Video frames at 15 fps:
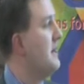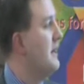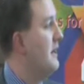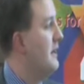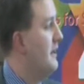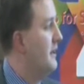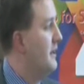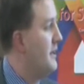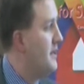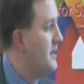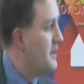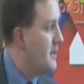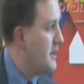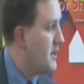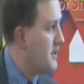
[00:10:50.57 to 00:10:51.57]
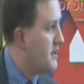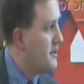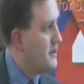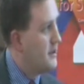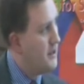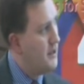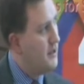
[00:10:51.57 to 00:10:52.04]
At
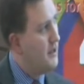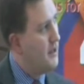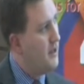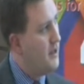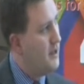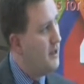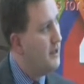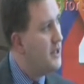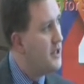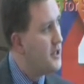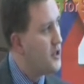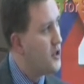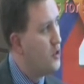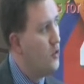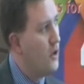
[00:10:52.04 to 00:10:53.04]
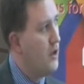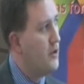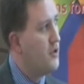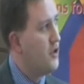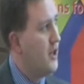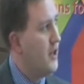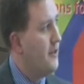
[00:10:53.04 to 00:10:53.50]
least 2-hour
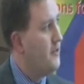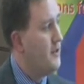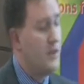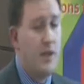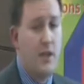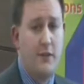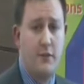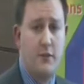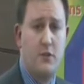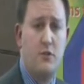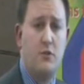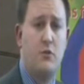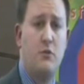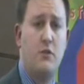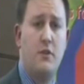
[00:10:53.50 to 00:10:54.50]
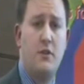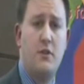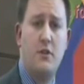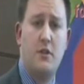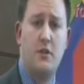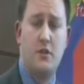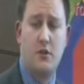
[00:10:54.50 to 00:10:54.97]
drive to get to the
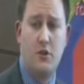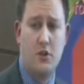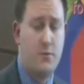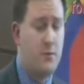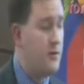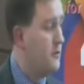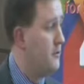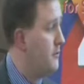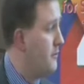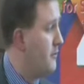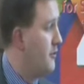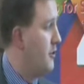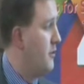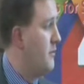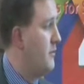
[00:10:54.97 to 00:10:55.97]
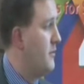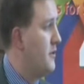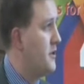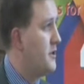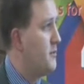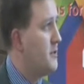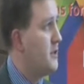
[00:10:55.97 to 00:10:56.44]
nearest hospital from
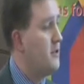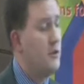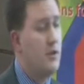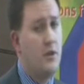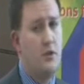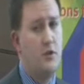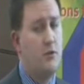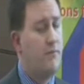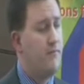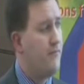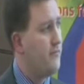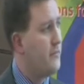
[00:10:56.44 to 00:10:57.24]
this particular care home.